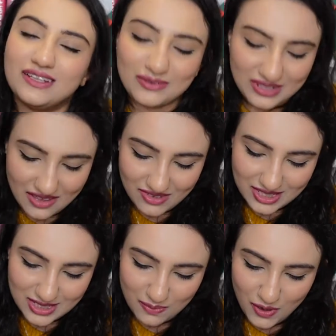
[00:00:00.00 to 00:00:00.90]
Loot never
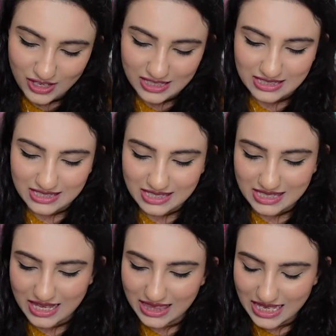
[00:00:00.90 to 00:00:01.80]

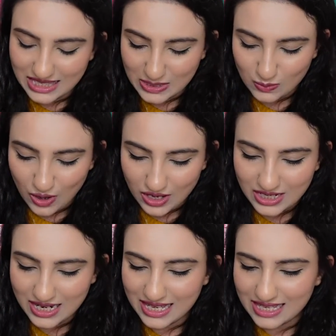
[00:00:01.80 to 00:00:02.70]
disappoints. This
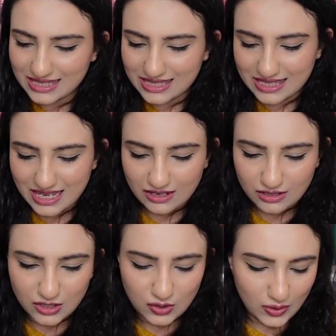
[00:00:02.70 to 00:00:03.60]
one is
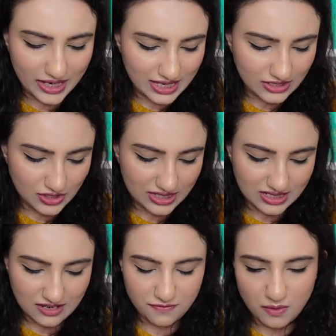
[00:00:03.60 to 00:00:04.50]
quite
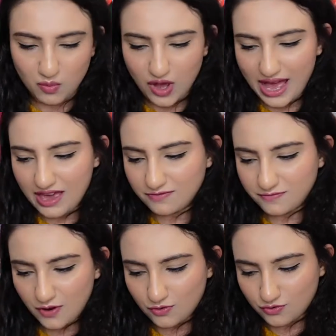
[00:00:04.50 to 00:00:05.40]
interesting from what
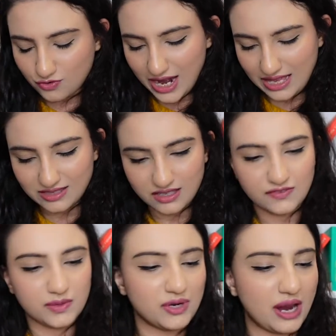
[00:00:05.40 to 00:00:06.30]
I've read
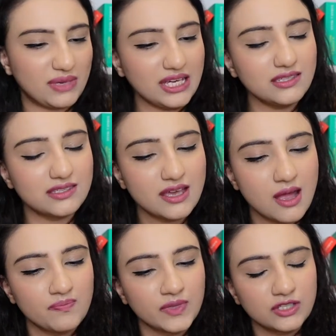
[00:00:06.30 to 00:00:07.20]
of the premise.
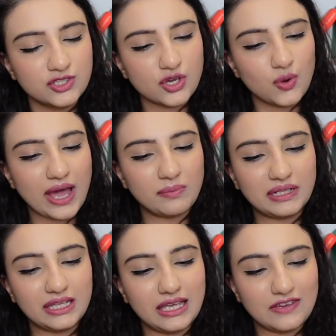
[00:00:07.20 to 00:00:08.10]
So I
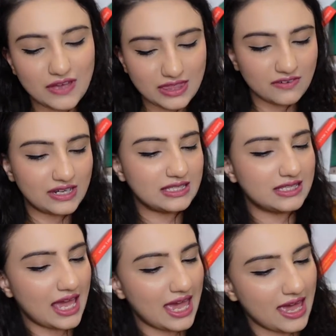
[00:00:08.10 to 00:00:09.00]
believe there
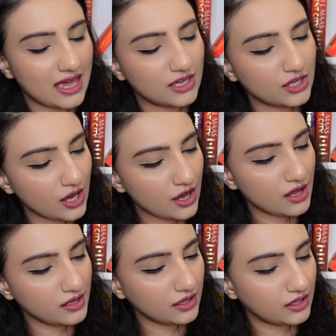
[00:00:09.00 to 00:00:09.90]
is a
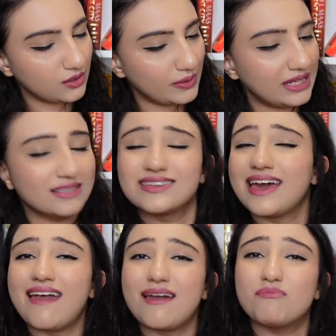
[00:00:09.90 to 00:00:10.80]
girl who is
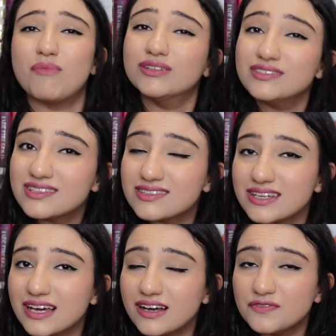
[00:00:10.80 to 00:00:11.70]
a
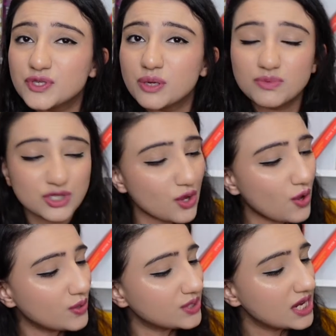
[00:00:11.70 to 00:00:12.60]
monster of some
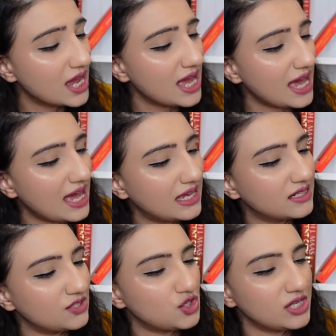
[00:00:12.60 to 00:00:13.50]
sort,
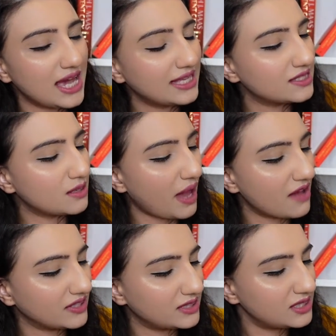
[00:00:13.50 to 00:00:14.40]
and she ends up
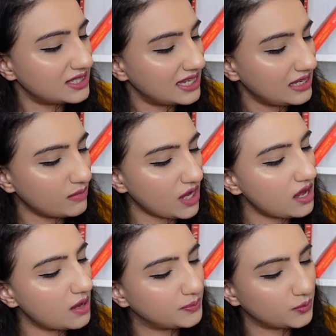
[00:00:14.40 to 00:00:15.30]
having to team
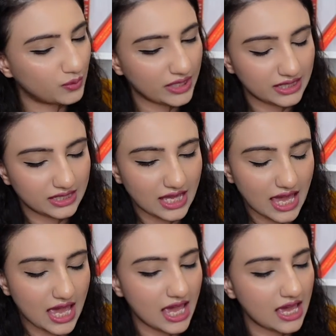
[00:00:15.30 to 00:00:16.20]
up with
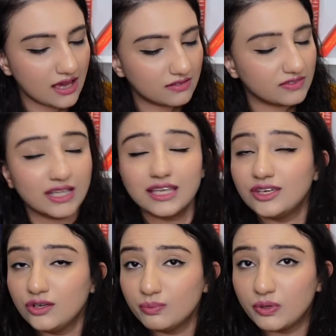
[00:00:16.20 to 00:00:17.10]
a really
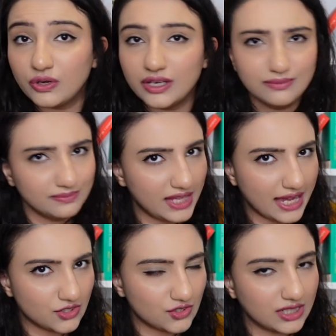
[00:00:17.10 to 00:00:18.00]
cute boy,
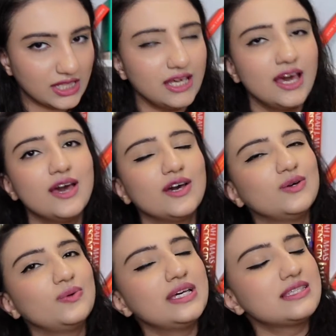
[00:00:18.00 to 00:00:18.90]
naturally,
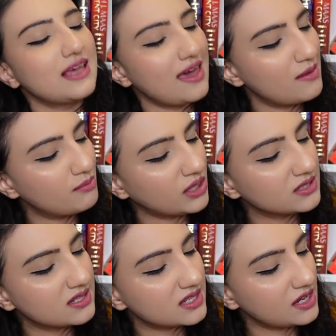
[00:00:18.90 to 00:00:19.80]
who is a
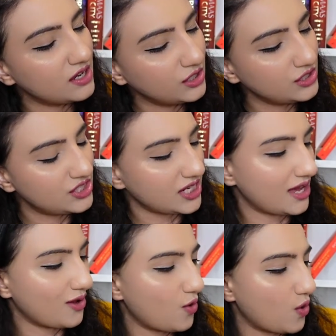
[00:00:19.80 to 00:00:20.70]
monster
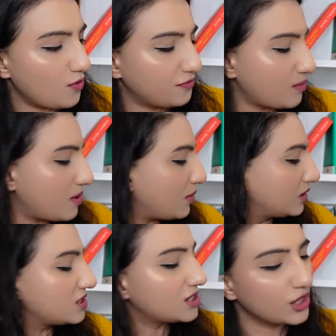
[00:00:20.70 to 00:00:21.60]
hunter or from a
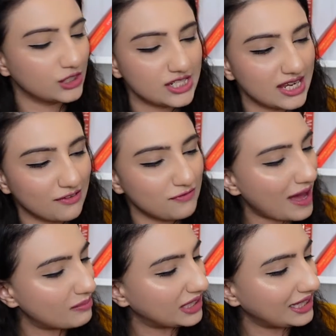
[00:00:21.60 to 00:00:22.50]
monster hunting
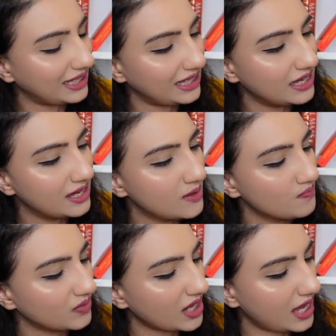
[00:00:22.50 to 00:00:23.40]
family,
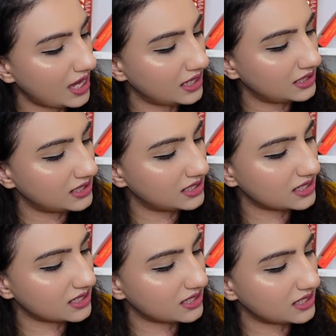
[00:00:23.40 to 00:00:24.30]
and